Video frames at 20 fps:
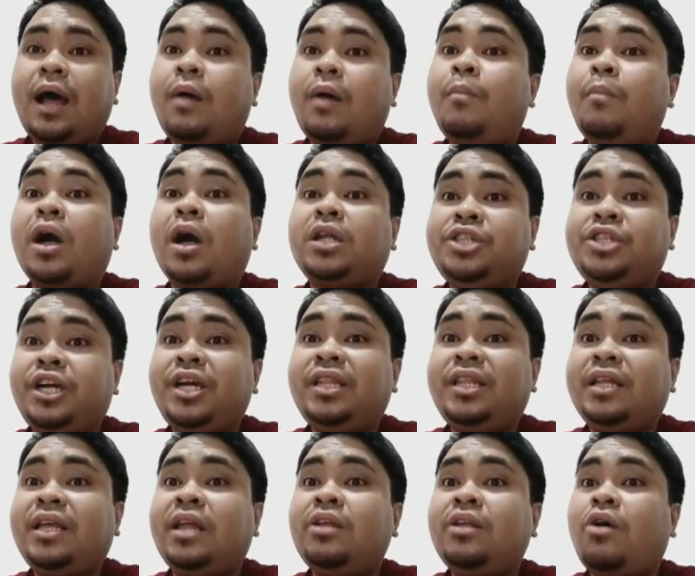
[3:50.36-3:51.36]
bacteria
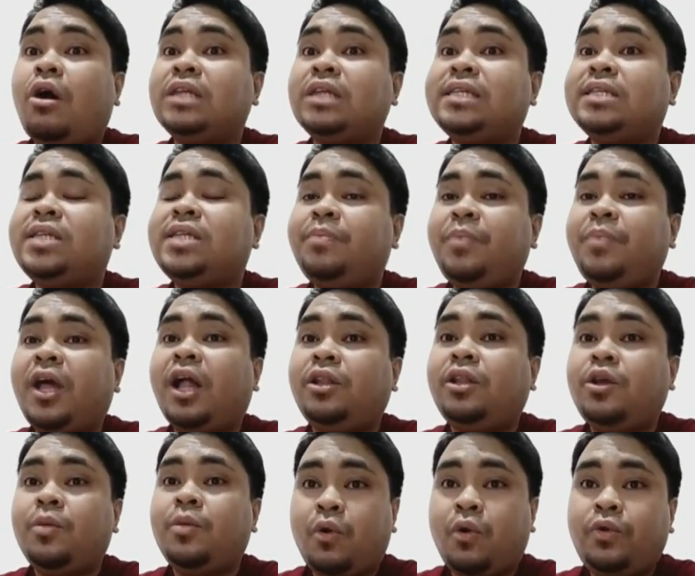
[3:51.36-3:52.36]
that can cause
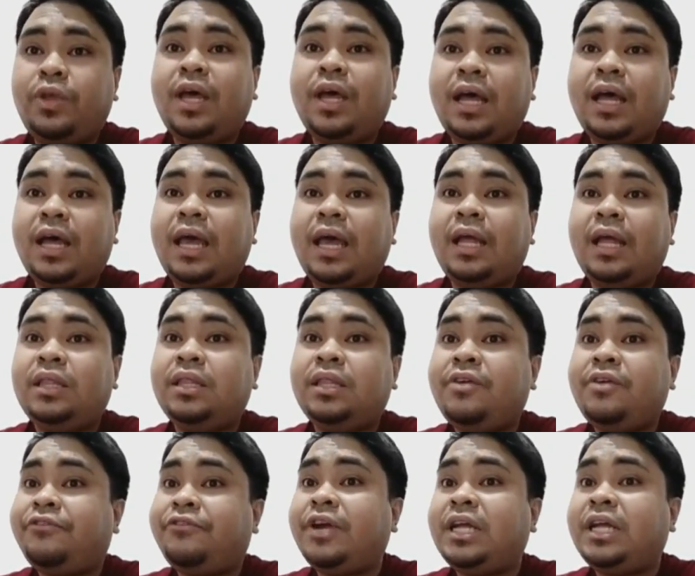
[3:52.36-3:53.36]
atypical pneumonia, and
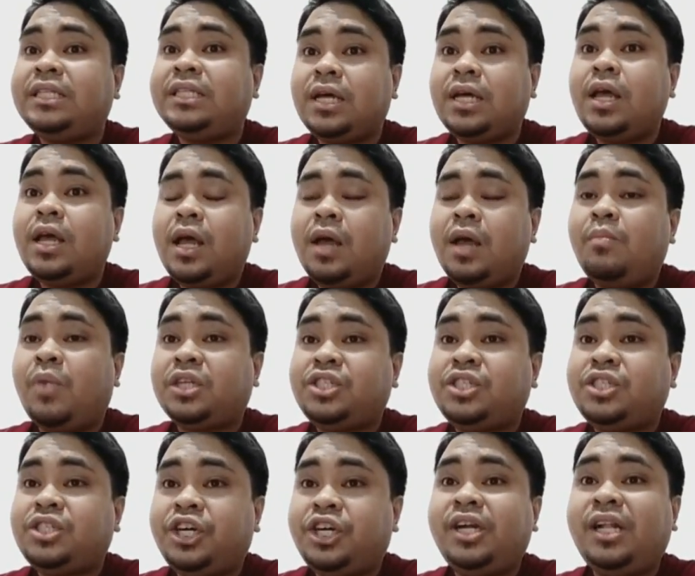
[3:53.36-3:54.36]
different
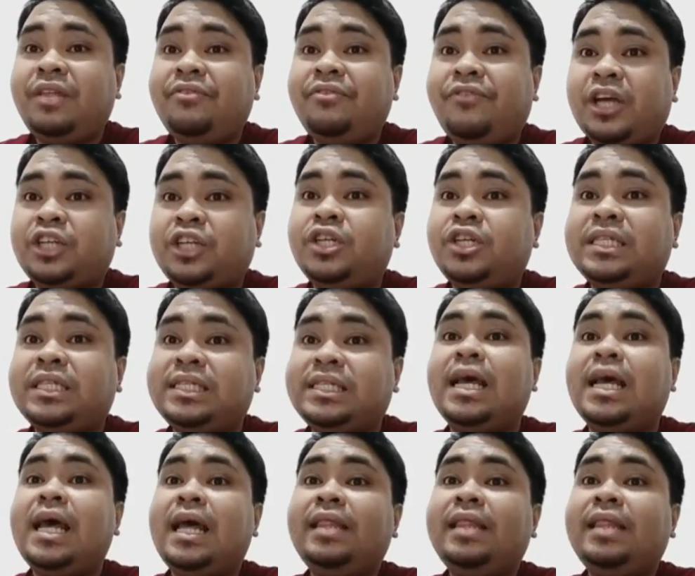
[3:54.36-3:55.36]
bacterial
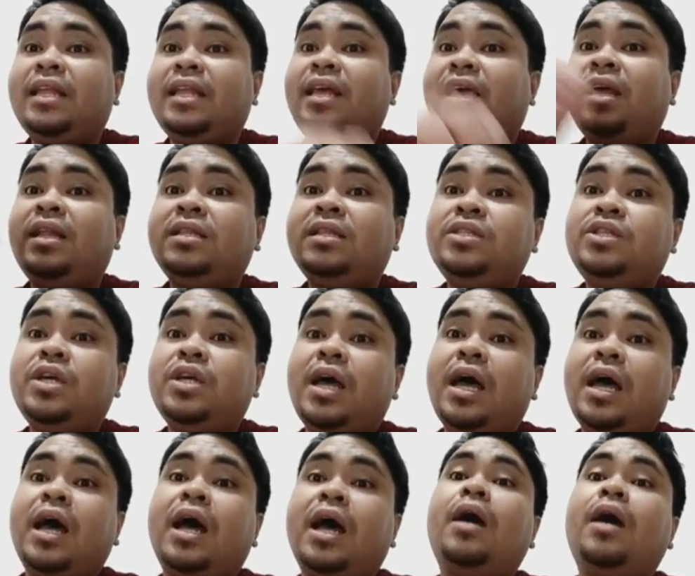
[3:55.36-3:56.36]
infections that can
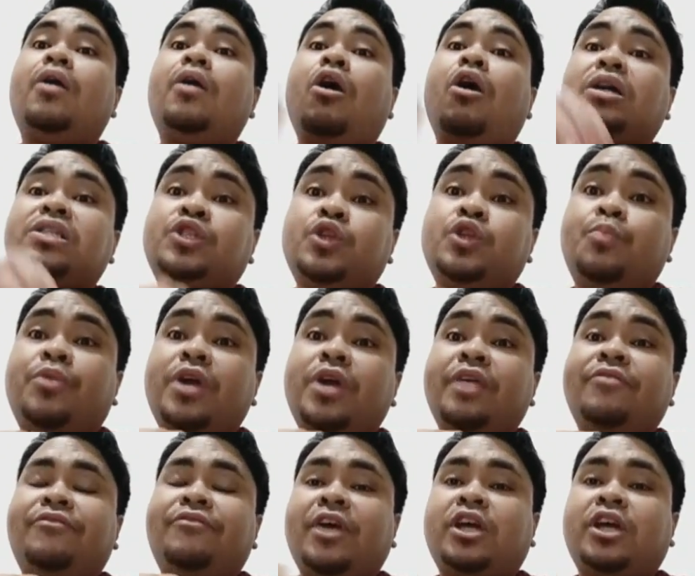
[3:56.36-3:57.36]
cause super
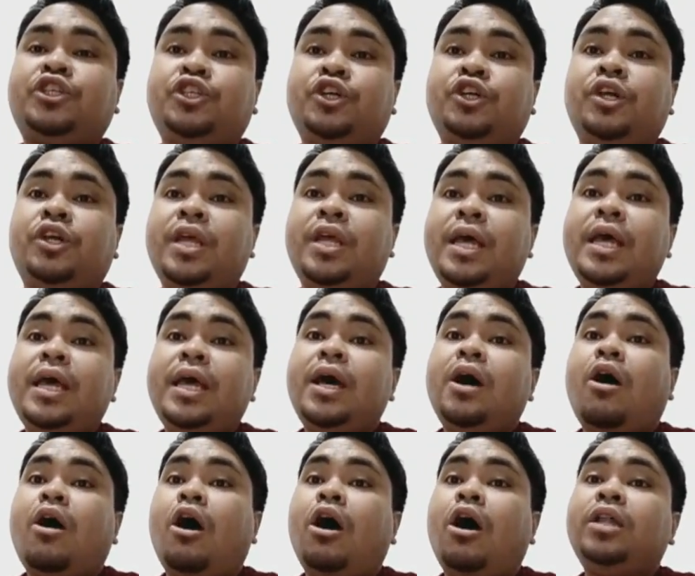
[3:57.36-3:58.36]
infection
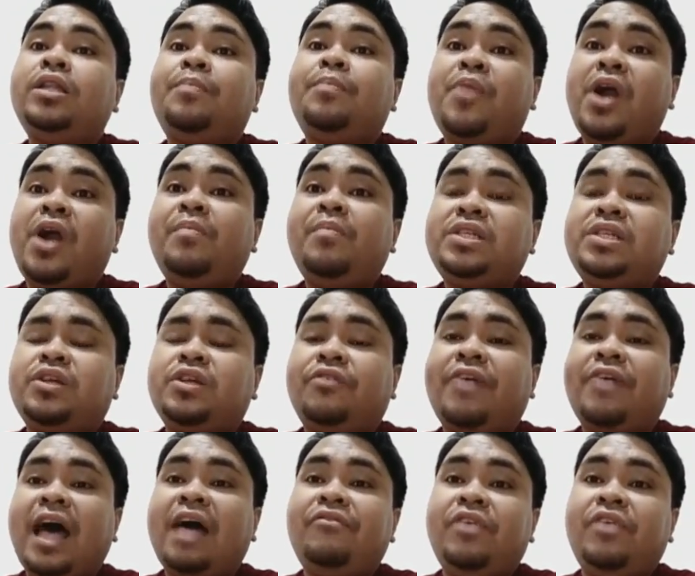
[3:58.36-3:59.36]
on the premise of
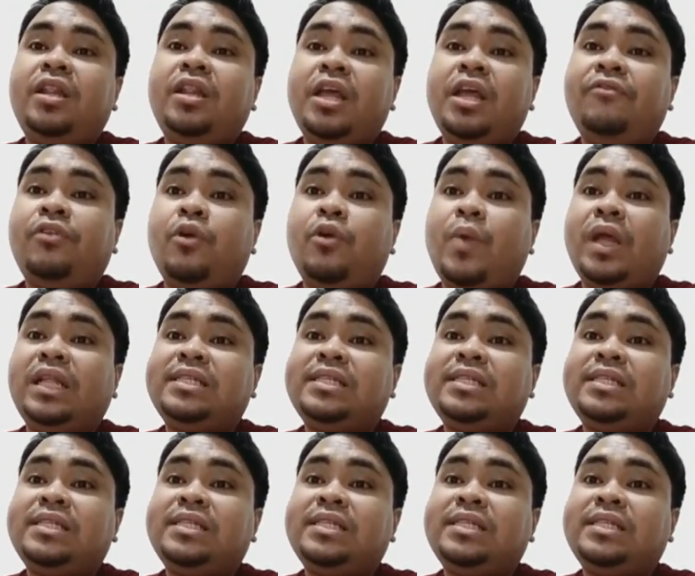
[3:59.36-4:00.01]
having an influenza